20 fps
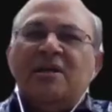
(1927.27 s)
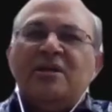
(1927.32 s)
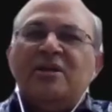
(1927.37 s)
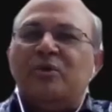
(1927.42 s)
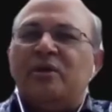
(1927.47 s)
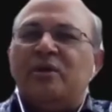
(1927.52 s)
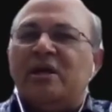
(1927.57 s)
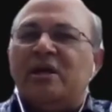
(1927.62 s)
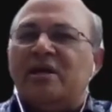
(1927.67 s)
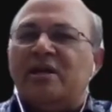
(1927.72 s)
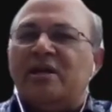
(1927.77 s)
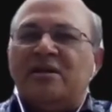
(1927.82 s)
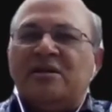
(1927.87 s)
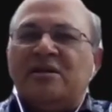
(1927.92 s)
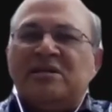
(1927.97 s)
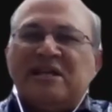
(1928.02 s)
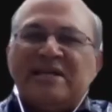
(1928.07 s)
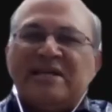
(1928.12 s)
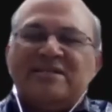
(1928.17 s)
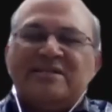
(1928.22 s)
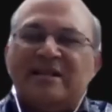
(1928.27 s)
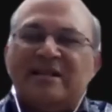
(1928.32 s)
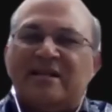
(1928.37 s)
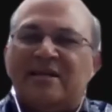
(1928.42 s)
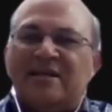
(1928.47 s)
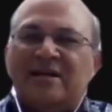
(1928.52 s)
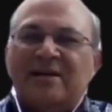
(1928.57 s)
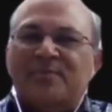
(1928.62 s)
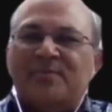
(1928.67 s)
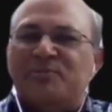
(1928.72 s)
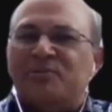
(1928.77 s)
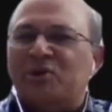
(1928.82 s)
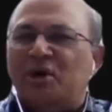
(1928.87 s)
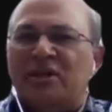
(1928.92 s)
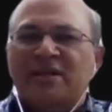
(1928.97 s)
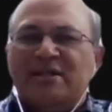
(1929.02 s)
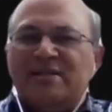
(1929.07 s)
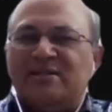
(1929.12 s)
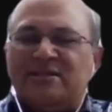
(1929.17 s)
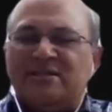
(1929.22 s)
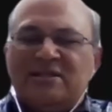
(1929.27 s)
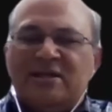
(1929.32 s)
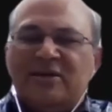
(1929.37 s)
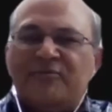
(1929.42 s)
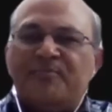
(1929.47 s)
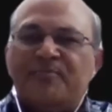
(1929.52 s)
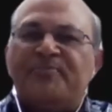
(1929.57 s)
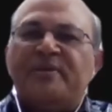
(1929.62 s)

you needed test setups, all that stuff.